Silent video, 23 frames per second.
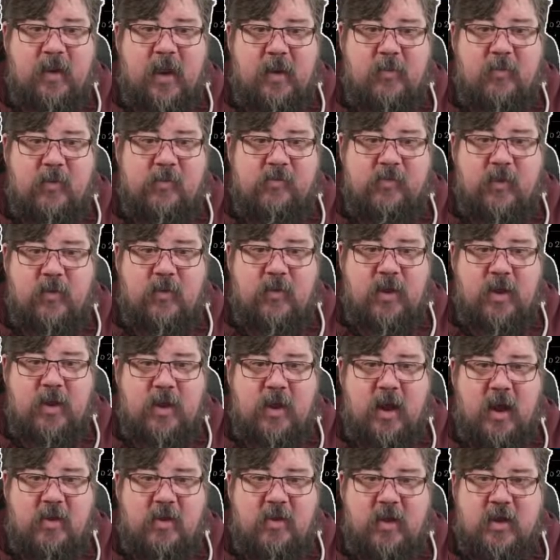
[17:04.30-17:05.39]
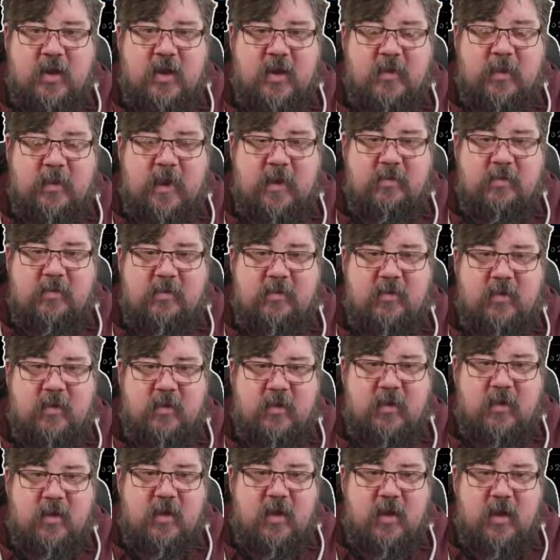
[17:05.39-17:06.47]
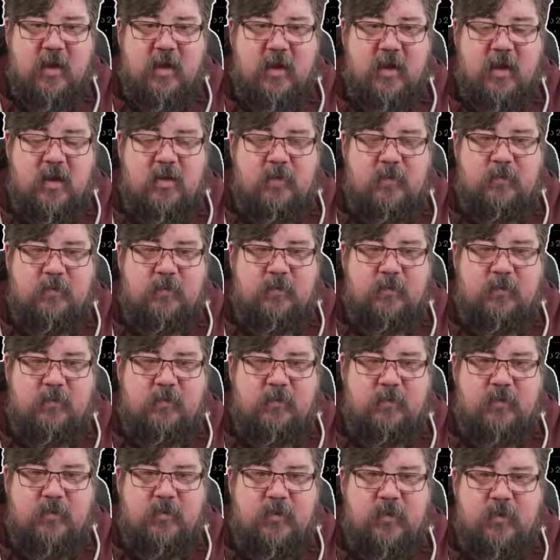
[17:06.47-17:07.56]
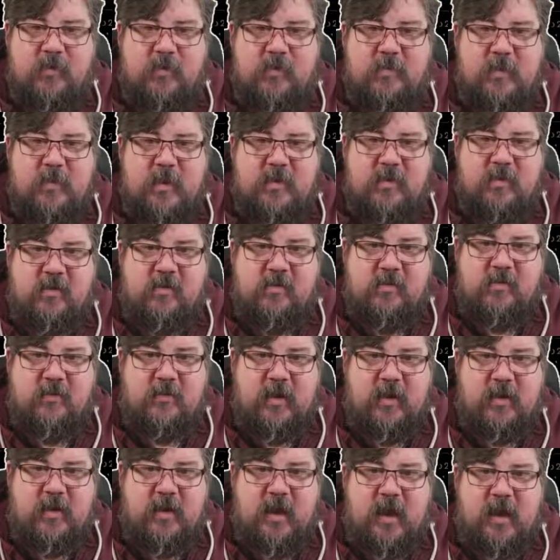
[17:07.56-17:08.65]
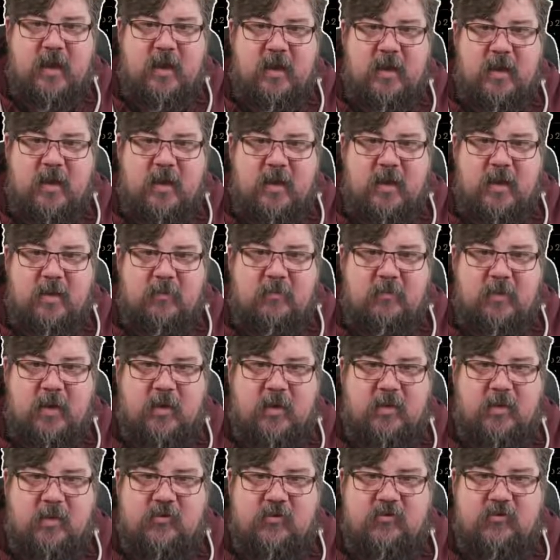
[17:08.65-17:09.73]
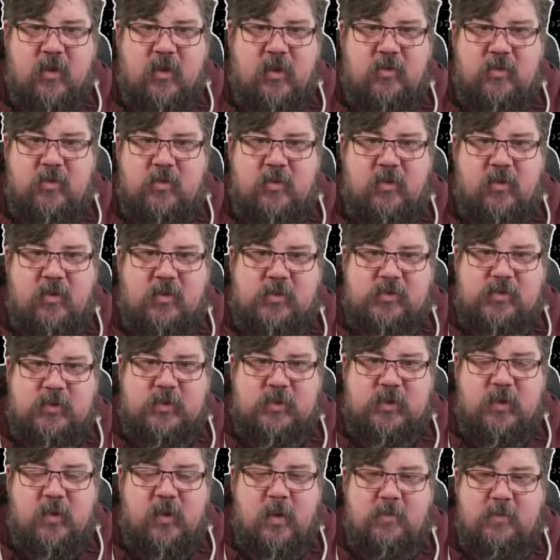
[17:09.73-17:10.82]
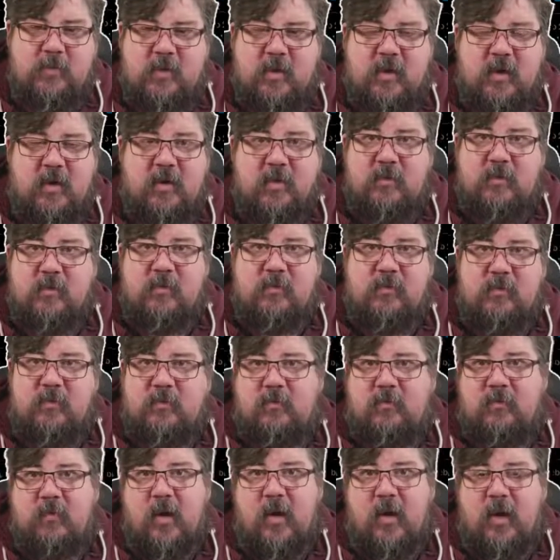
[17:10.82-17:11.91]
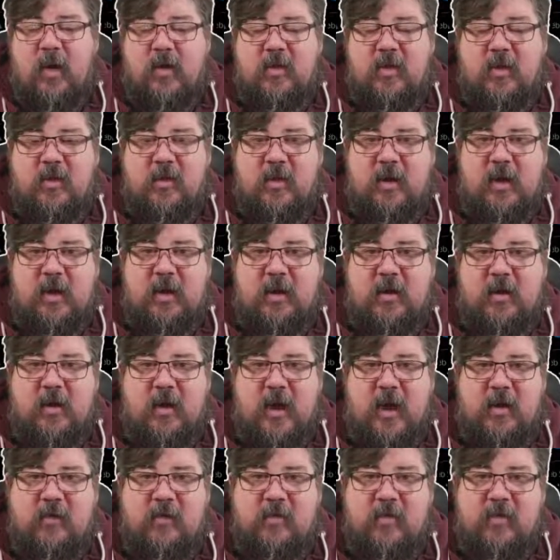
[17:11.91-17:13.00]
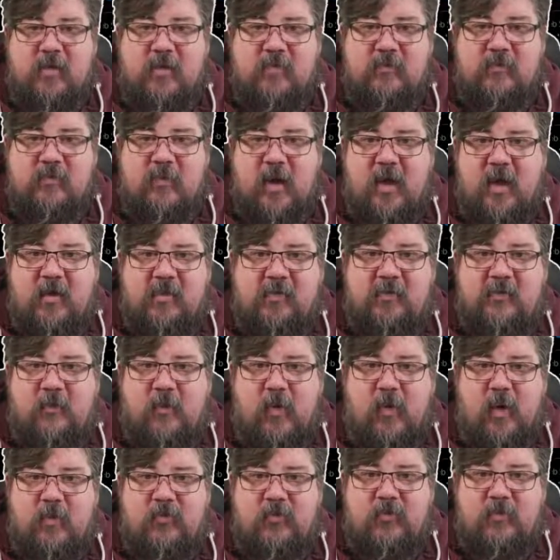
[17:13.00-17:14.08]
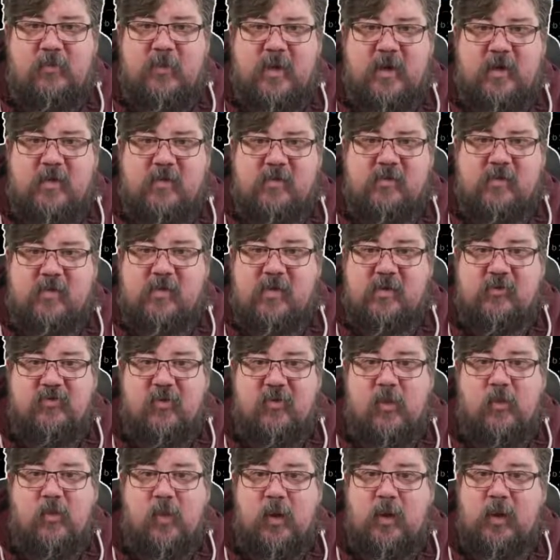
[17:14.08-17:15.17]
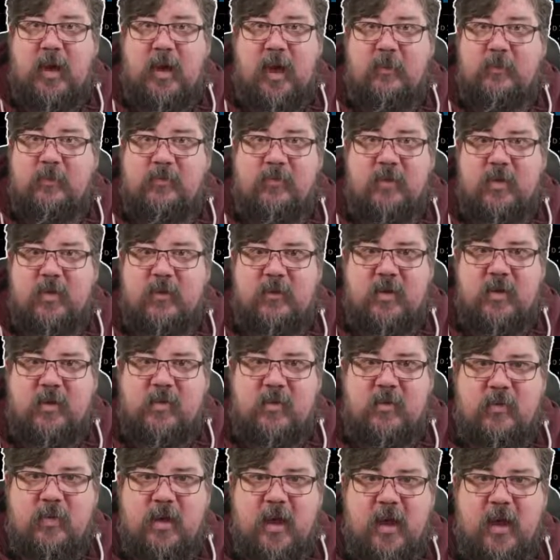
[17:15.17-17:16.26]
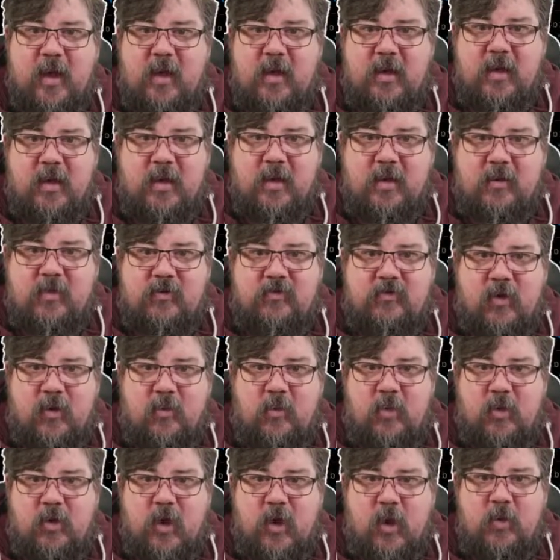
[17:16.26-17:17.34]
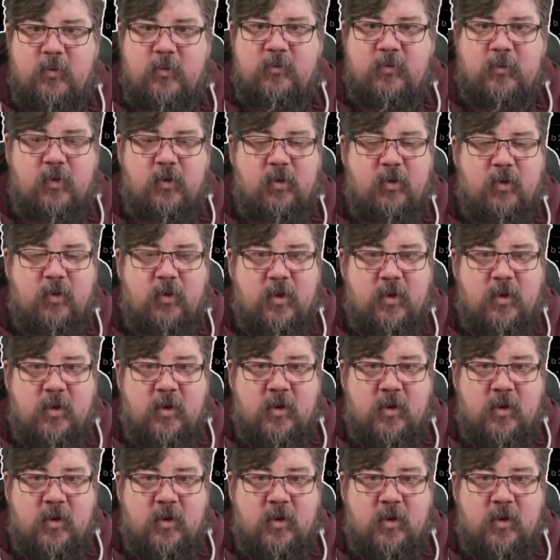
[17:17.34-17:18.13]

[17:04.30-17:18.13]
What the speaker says: that was only, I think, at about 30 meters, something like that. But this drone, of course, you can go up to, well, I think the legal height that you can fly is 400 meters, and this drone will absolutely do that. The drone will go for